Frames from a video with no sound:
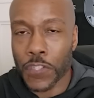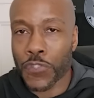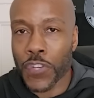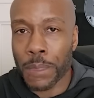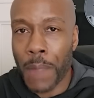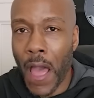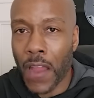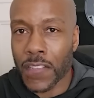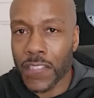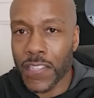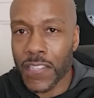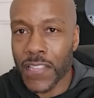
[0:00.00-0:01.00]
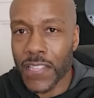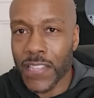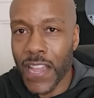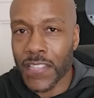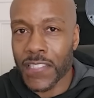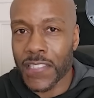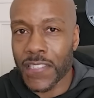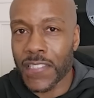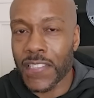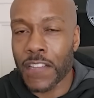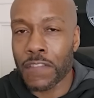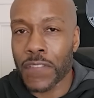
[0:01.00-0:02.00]
strict policies that Texas
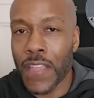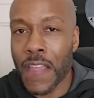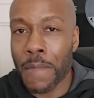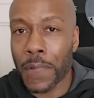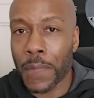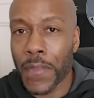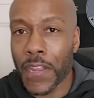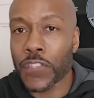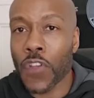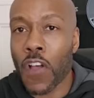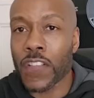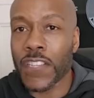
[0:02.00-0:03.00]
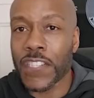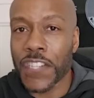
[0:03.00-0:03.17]
continues to implement is causing a